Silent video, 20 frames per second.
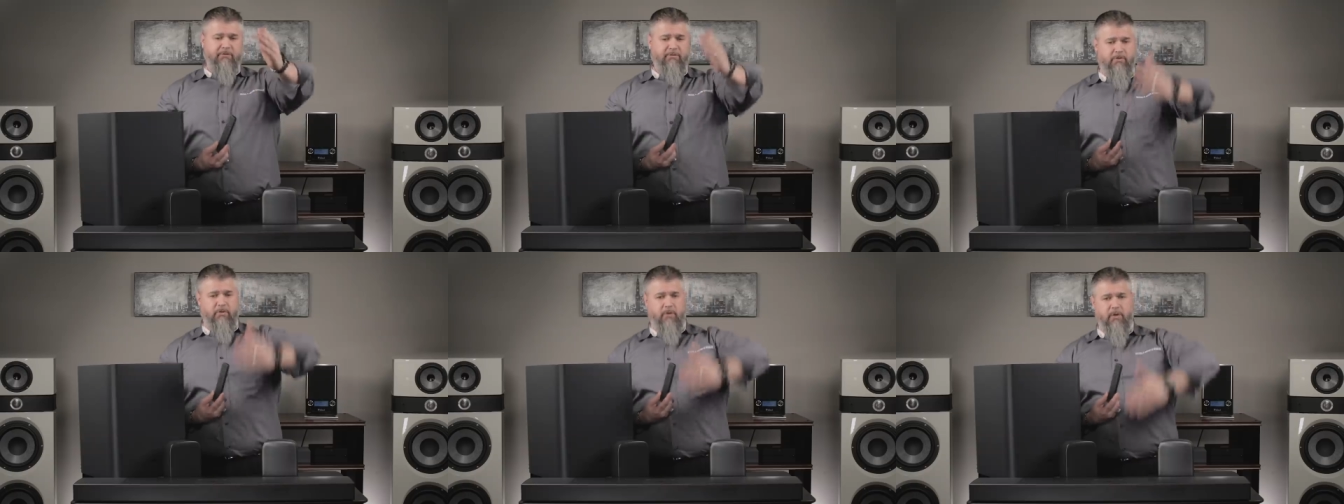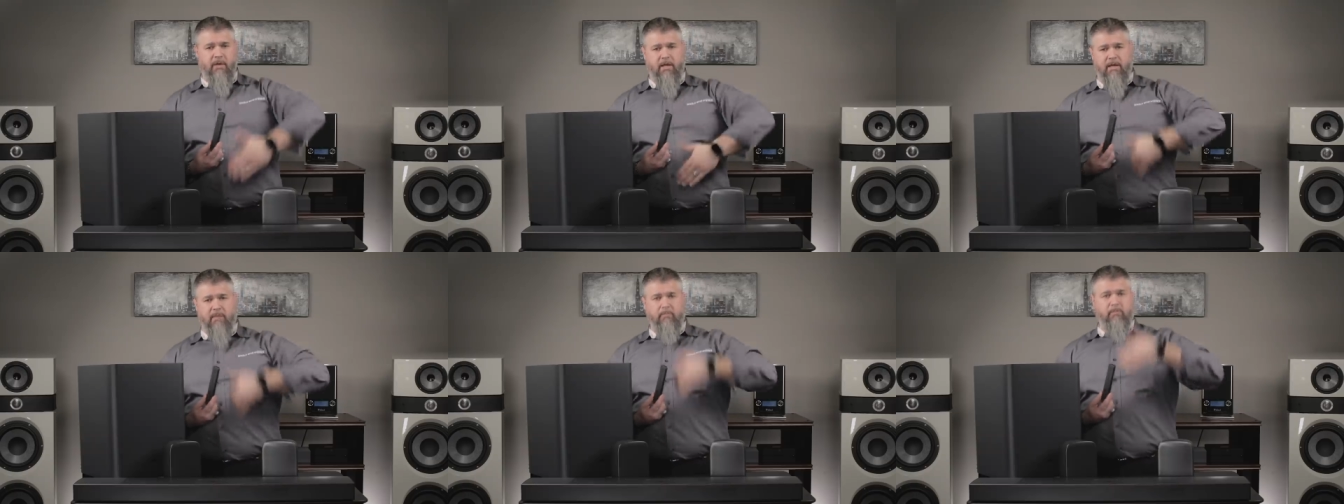so
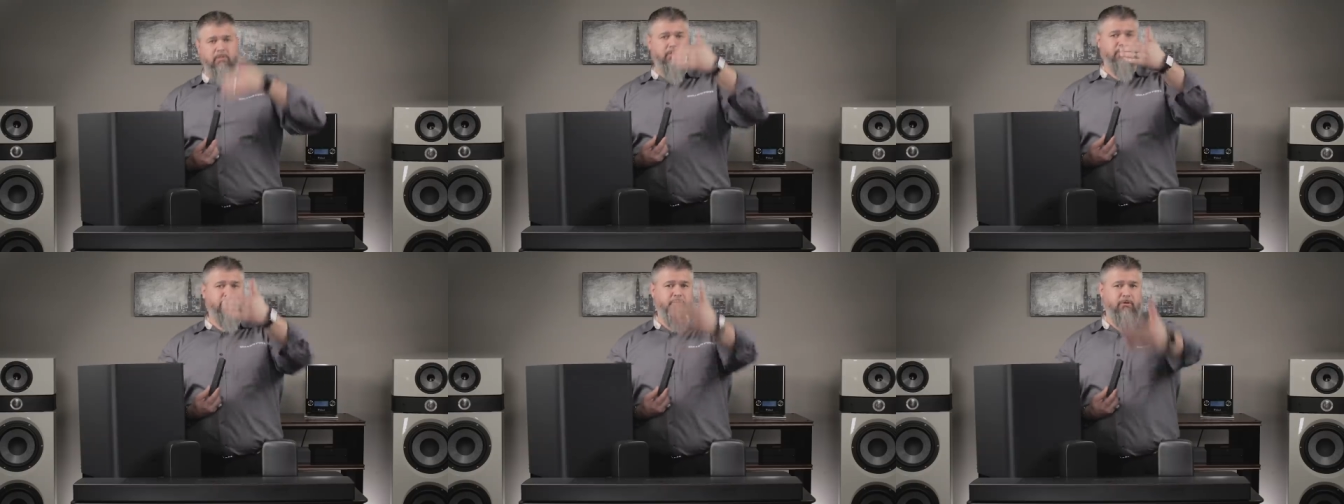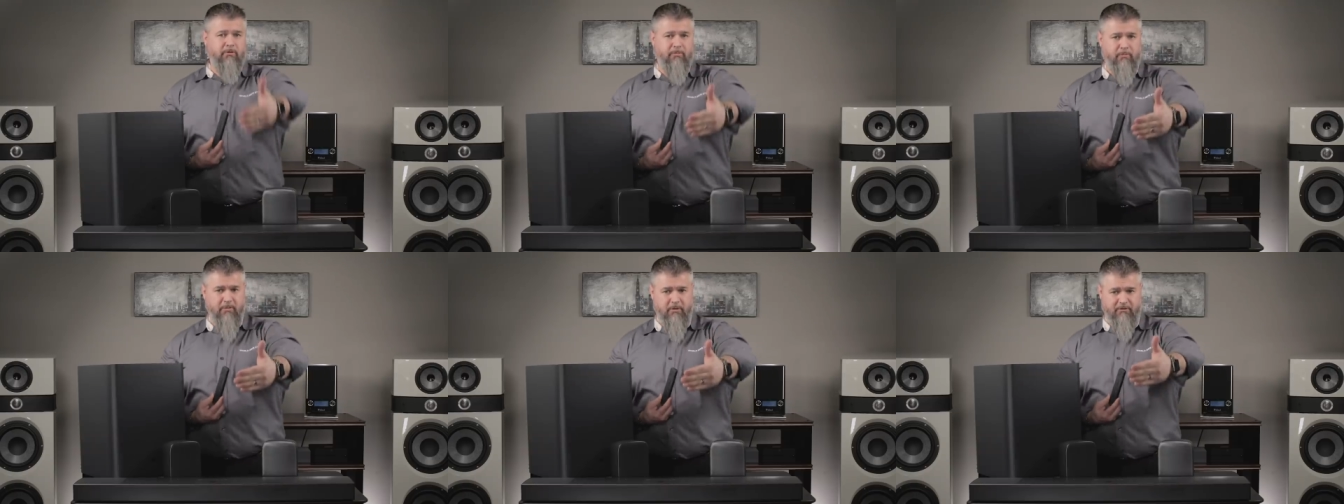you can
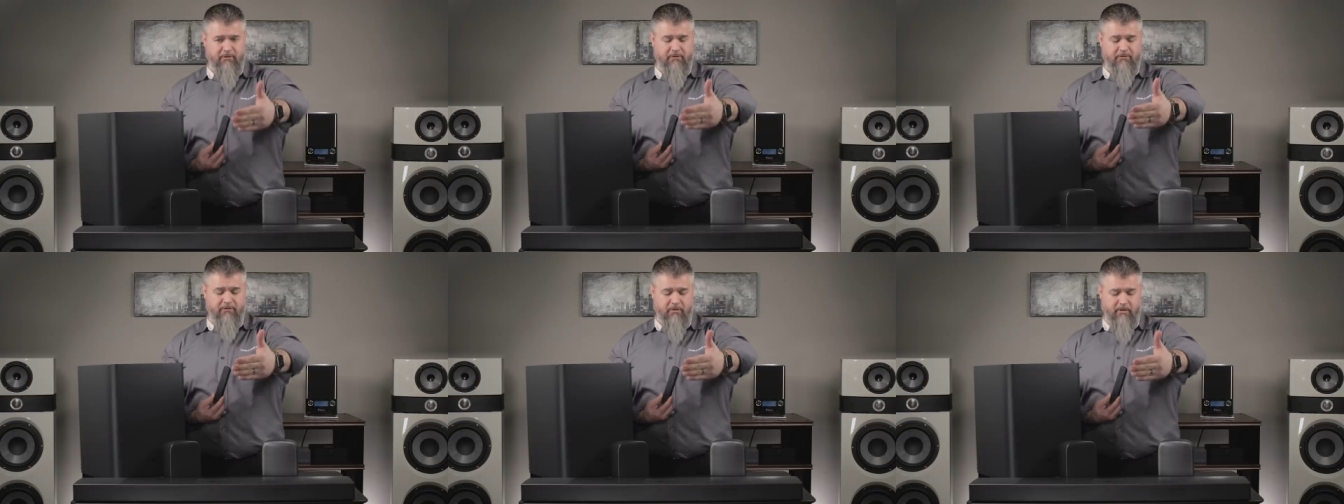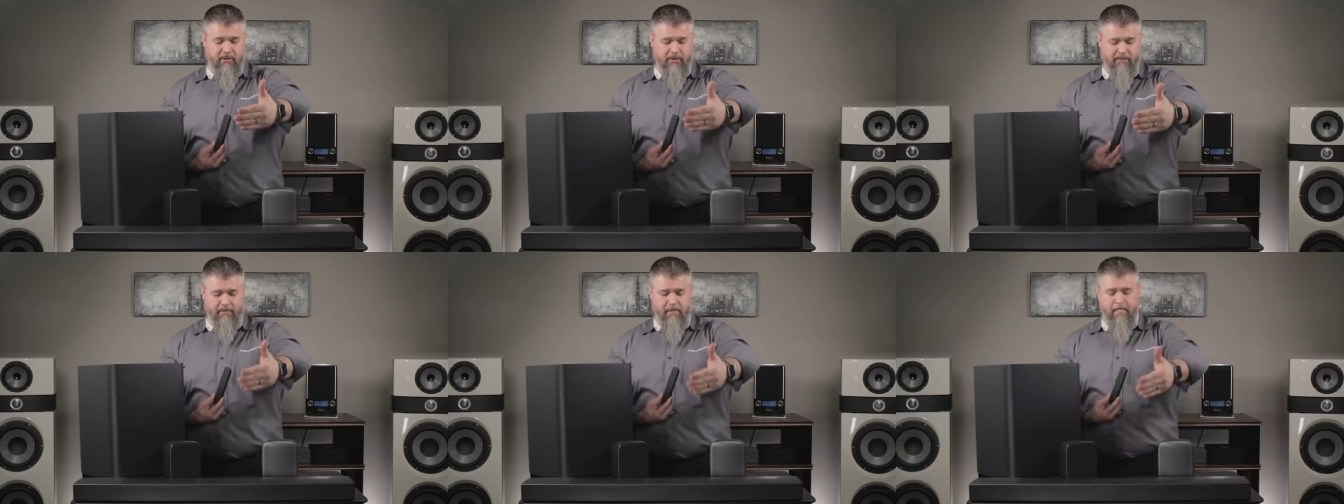Bluetooth music
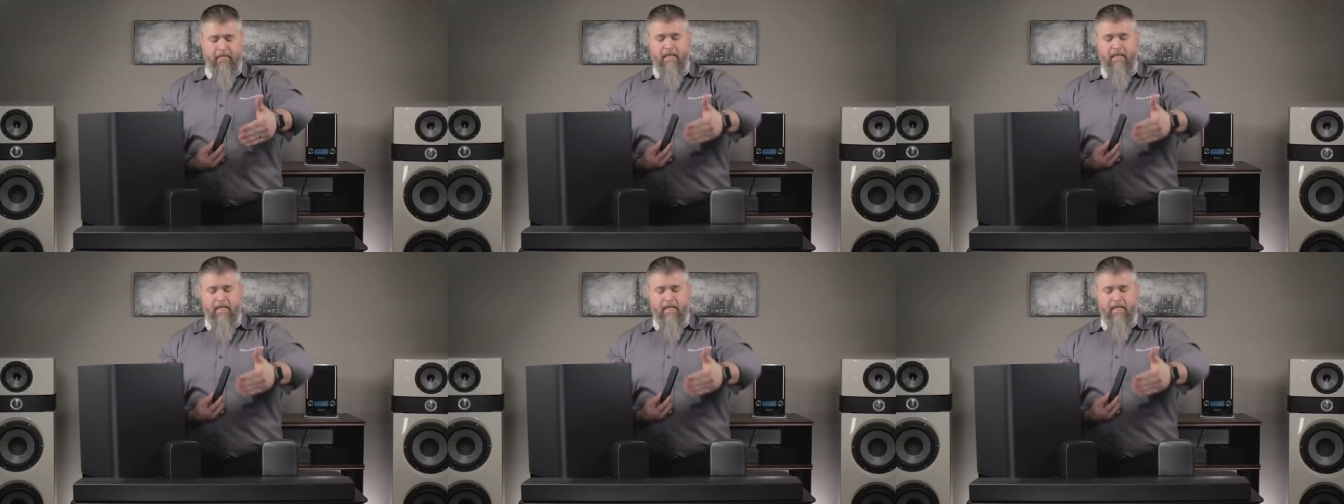to it.